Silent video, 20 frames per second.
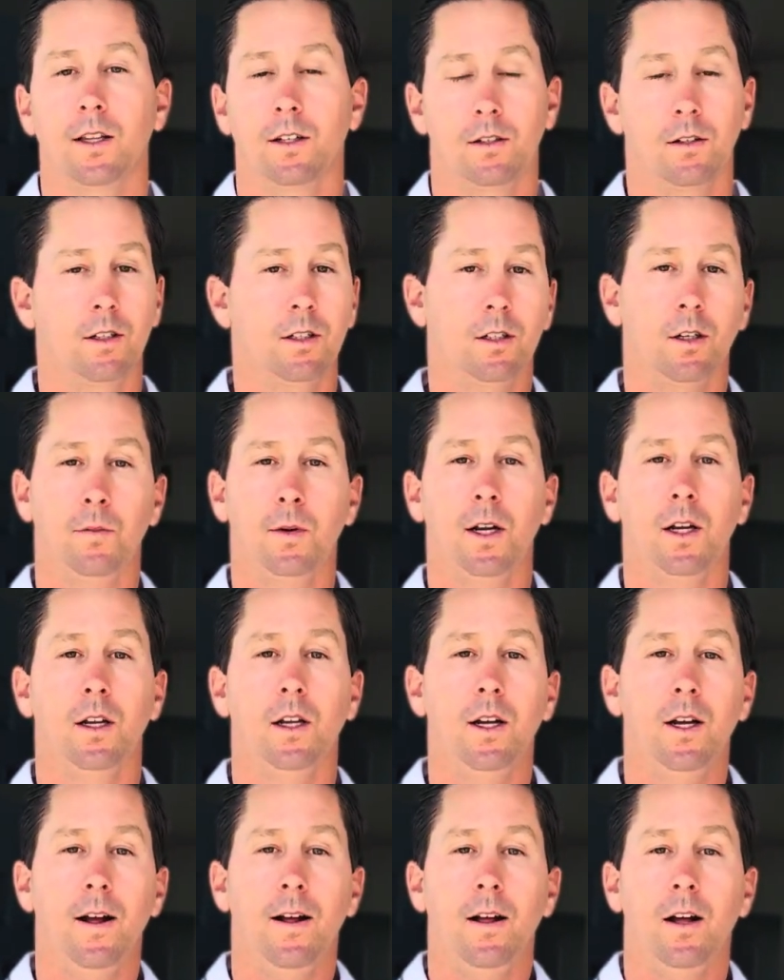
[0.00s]
So this is going to be
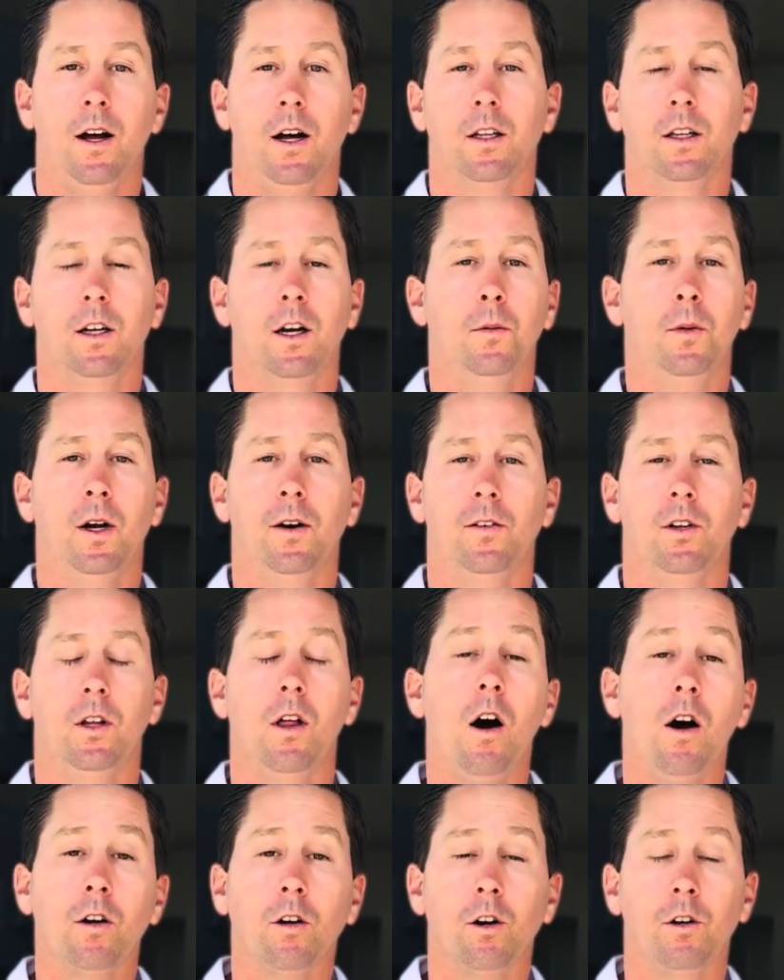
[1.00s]
a little bit of a
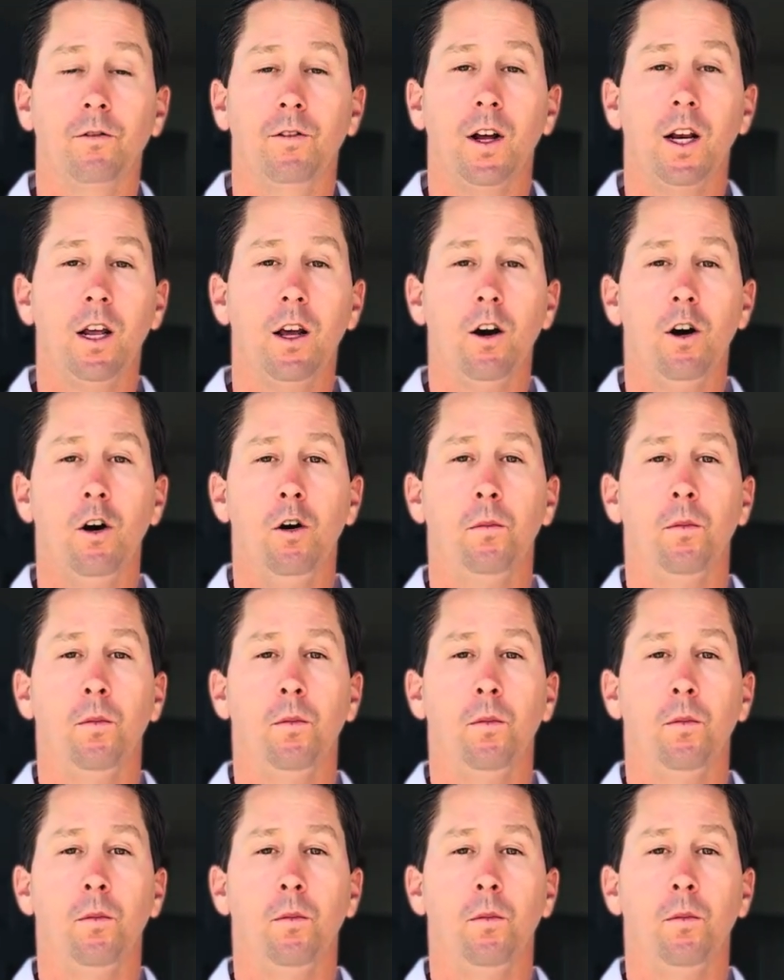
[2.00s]
longer video,